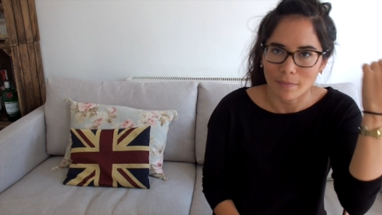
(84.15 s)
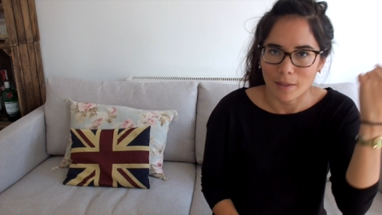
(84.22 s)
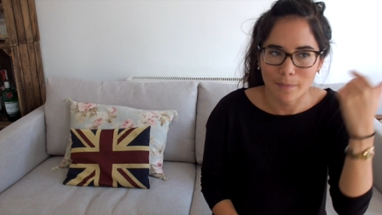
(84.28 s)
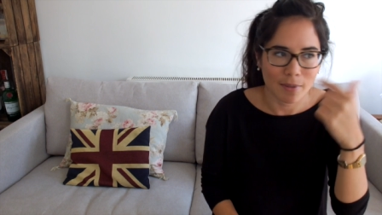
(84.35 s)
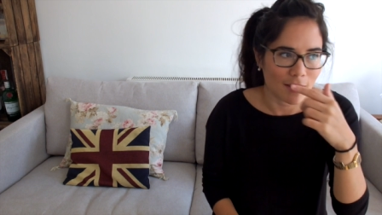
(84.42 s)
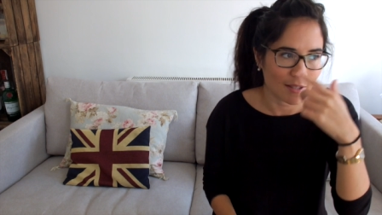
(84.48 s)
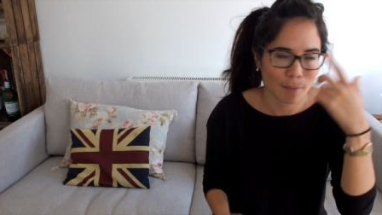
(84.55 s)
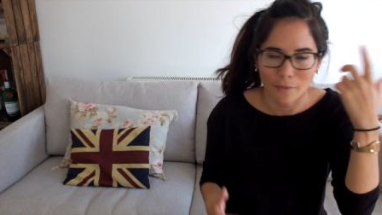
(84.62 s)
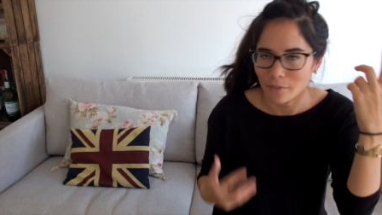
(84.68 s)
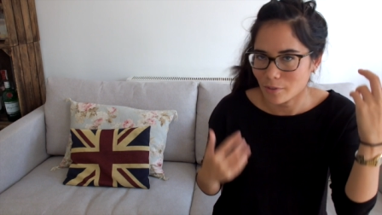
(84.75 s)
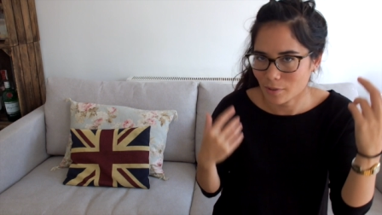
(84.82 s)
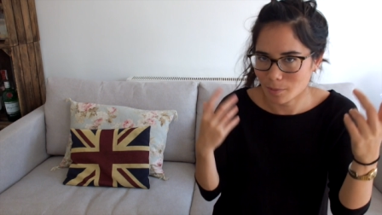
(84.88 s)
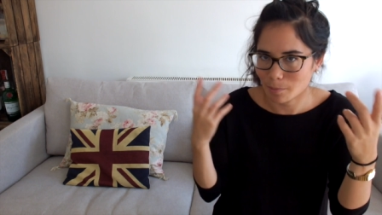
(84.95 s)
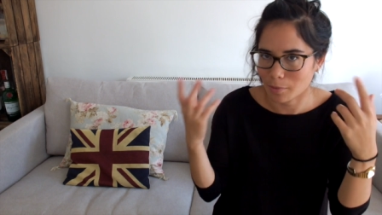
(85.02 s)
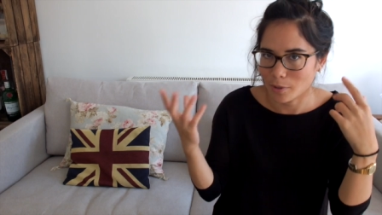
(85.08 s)
maybe some of
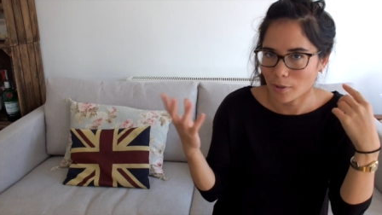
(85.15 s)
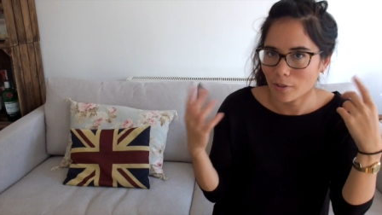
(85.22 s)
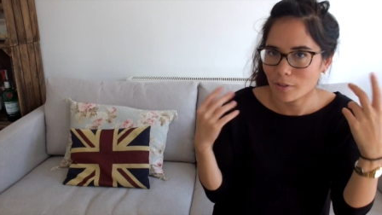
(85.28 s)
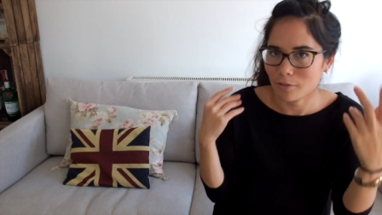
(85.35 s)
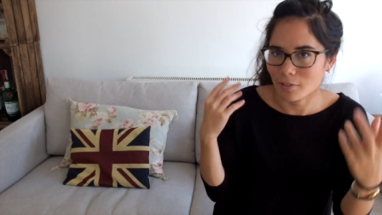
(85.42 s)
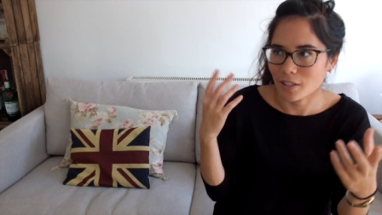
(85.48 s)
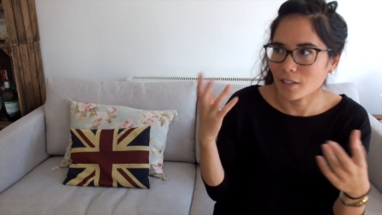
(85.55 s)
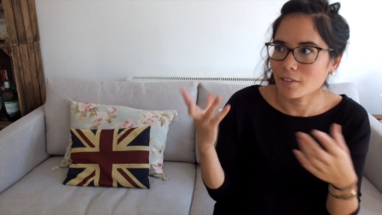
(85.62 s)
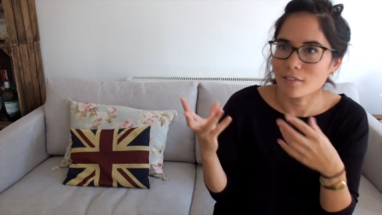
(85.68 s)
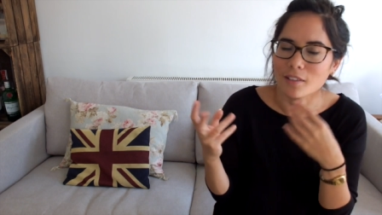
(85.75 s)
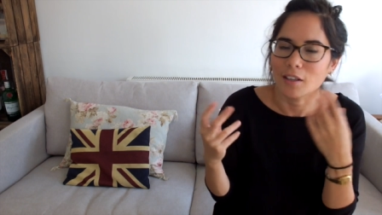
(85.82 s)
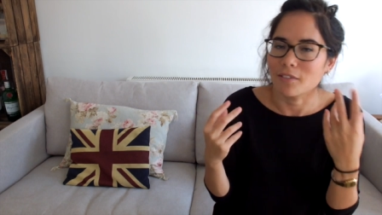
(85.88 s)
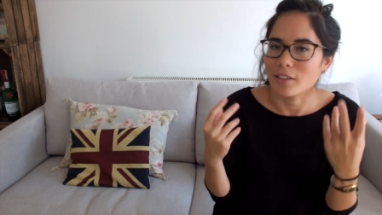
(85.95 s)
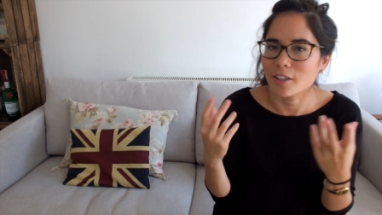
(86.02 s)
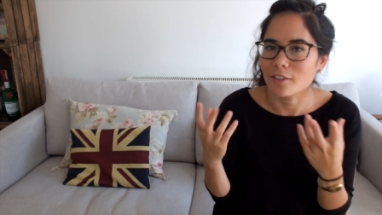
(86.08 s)
yours are blue, green, or a
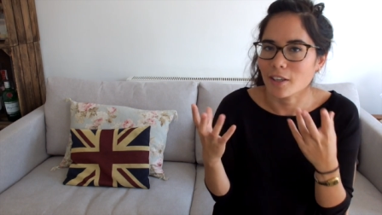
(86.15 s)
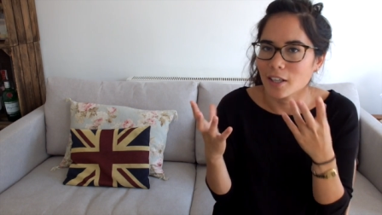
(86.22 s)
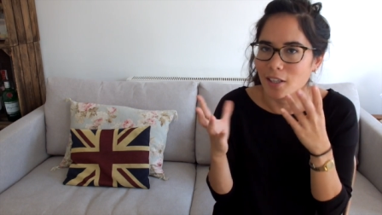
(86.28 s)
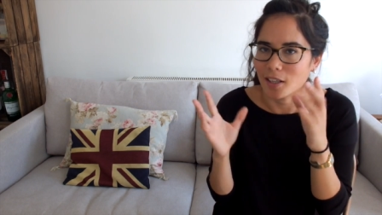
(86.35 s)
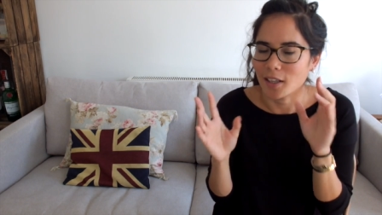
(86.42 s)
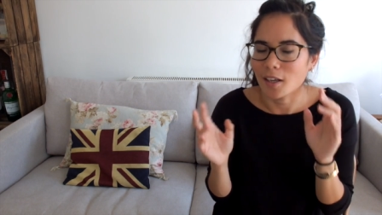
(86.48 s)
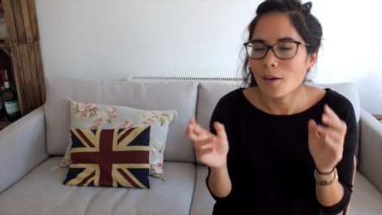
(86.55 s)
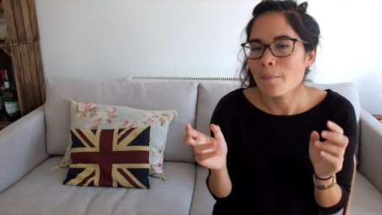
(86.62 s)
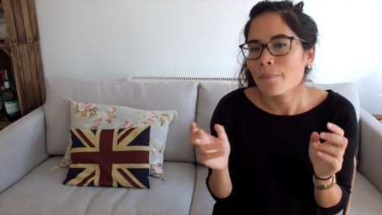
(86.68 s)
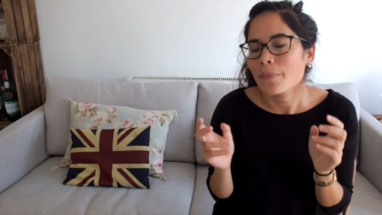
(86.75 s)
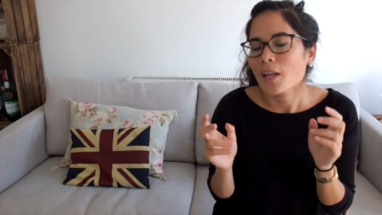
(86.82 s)
lovely grey colour.